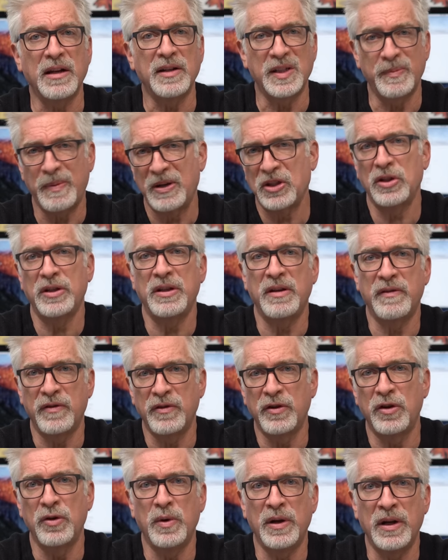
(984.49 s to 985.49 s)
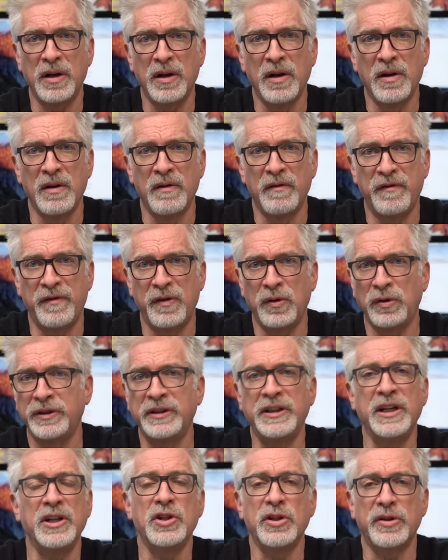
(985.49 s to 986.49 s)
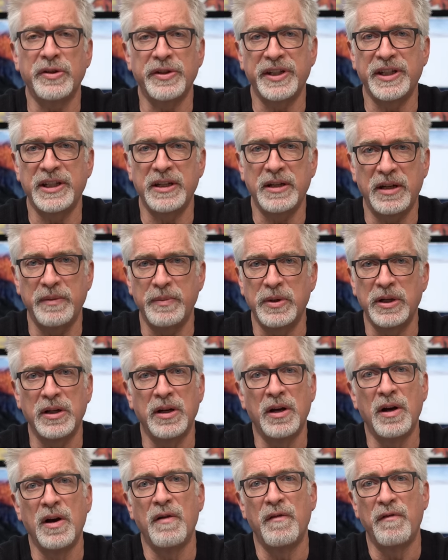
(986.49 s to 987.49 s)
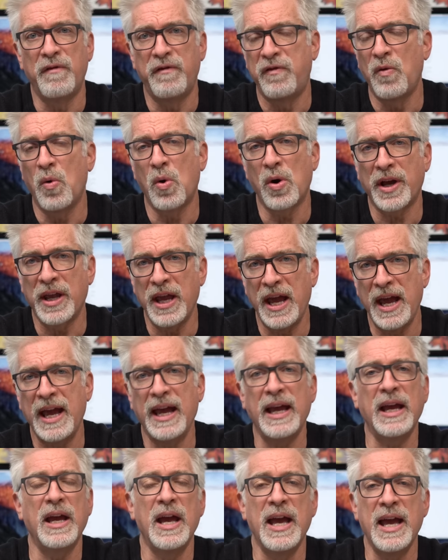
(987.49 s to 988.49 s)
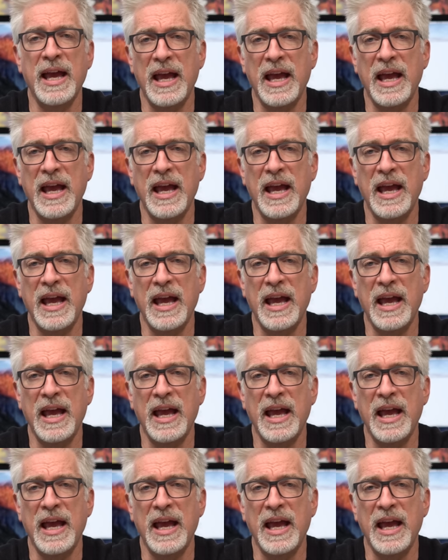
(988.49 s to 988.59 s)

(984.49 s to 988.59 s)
especially if you're doing full digital cinema 4K,